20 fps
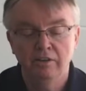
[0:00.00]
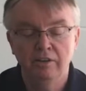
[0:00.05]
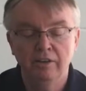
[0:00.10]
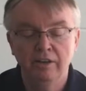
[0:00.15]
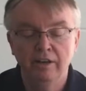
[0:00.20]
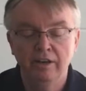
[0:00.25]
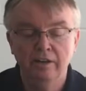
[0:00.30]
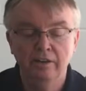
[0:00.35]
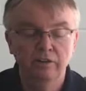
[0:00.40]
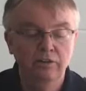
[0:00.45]

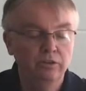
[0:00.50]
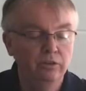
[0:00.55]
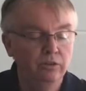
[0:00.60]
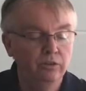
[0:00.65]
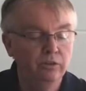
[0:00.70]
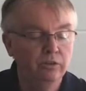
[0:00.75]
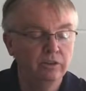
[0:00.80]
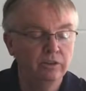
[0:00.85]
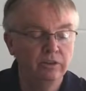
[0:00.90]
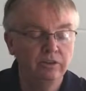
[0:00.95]
that
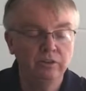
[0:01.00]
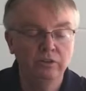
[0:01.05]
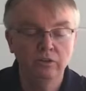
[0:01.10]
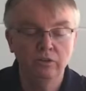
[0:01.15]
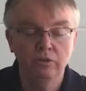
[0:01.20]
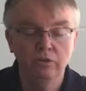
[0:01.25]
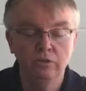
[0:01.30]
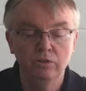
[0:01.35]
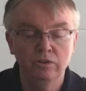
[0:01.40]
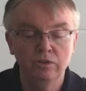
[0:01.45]
you can
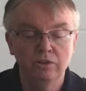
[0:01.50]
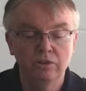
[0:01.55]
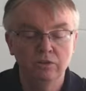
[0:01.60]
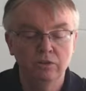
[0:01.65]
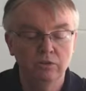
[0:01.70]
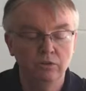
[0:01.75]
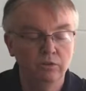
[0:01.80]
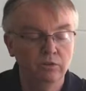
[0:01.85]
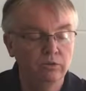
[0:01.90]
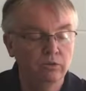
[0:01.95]
use
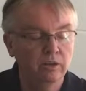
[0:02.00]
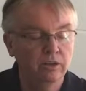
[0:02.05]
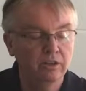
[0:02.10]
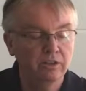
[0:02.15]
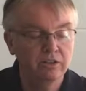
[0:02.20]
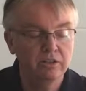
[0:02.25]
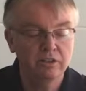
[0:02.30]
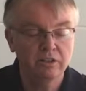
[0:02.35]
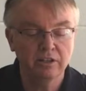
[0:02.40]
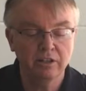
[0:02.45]
to
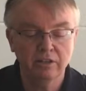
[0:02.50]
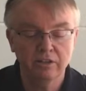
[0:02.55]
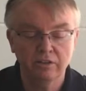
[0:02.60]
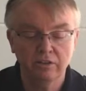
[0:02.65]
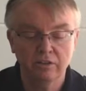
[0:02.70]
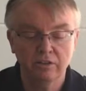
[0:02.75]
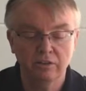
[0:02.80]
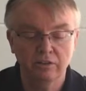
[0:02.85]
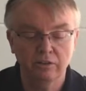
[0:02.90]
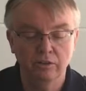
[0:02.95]
set
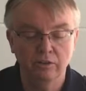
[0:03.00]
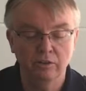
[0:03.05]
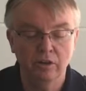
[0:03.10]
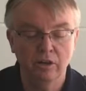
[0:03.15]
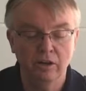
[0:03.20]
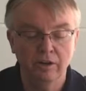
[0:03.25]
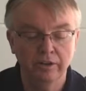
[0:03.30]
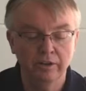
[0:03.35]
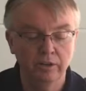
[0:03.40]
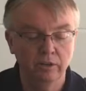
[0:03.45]
your
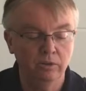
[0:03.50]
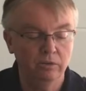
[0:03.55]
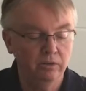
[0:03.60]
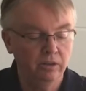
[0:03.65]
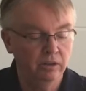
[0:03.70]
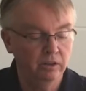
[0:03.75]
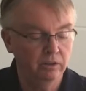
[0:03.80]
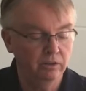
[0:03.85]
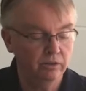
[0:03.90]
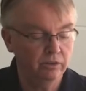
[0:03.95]
audio
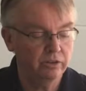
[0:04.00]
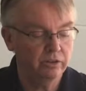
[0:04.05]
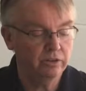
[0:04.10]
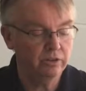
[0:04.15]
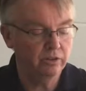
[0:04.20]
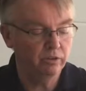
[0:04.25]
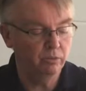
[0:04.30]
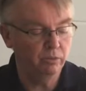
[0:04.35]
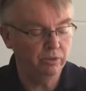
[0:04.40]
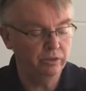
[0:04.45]

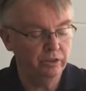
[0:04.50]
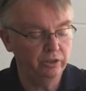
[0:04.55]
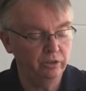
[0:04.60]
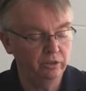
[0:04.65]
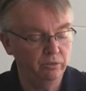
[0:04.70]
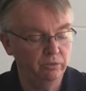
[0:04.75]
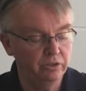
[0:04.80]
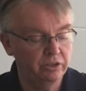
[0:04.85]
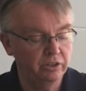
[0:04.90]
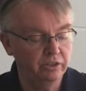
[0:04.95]
alerts when you
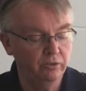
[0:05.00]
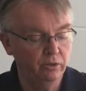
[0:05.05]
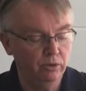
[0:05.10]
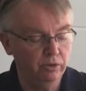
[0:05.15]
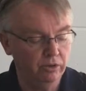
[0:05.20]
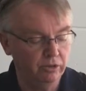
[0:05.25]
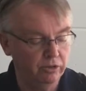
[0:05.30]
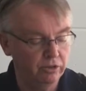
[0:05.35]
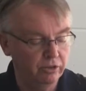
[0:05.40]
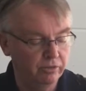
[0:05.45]
receive
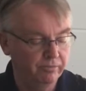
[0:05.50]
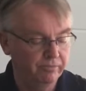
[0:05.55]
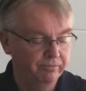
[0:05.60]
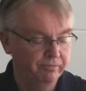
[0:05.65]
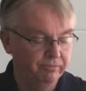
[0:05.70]
orders.